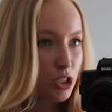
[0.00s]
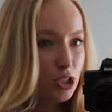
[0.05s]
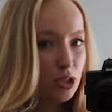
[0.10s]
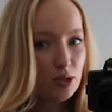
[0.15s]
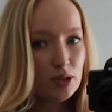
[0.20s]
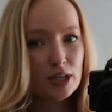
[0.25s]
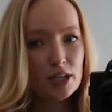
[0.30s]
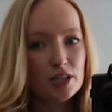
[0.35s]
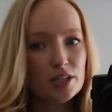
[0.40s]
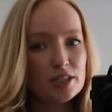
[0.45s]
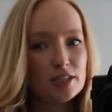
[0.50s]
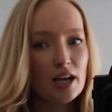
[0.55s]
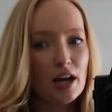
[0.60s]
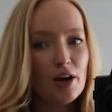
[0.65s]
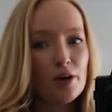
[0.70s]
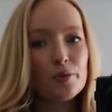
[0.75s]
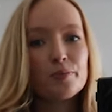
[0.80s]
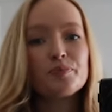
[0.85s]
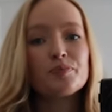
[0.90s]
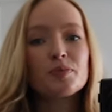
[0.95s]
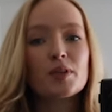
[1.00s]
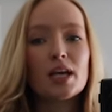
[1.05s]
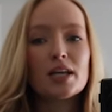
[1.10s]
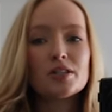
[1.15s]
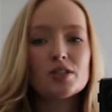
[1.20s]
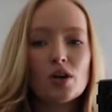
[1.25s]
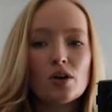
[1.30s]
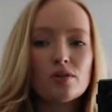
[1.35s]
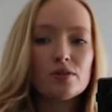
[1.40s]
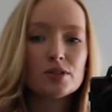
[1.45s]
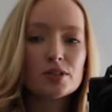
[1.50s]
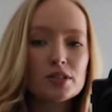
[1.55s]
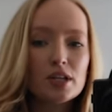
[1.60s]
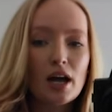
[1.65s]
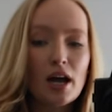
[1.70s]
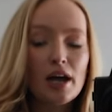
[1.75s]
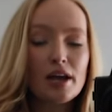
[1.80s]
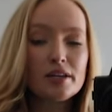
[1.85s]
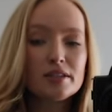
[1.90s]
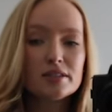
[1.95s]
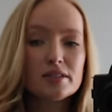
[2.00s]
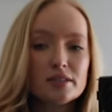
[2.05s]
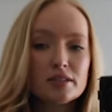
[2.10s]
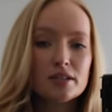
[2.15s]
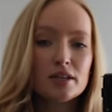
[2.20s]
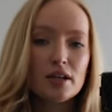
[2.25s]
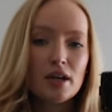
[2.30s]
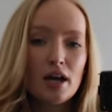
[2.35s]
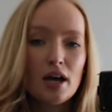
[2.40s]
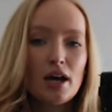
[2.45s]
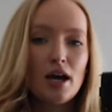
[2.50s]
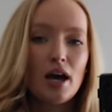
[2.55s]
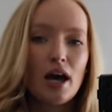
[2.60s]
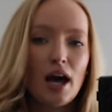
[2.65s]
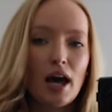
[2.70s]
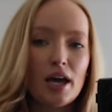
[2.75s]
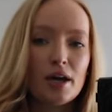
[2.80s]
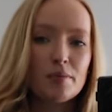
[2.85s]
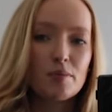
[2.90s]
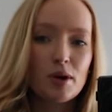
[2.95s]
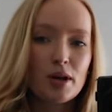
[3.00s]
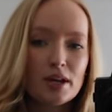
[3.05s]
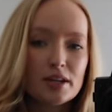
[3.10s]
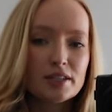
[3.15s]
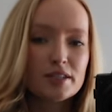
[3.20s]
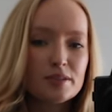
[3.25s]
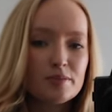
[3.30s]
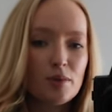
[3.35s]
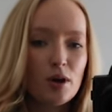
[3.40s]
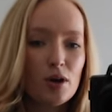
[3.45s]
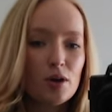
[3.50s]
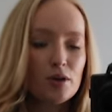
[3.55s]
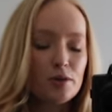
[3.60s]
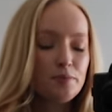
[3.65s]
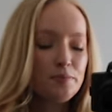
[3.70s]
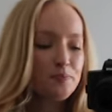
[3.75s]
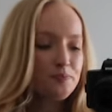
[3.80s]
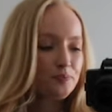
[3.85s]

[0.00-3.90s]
two years now. It's oversized. I am wearing a small.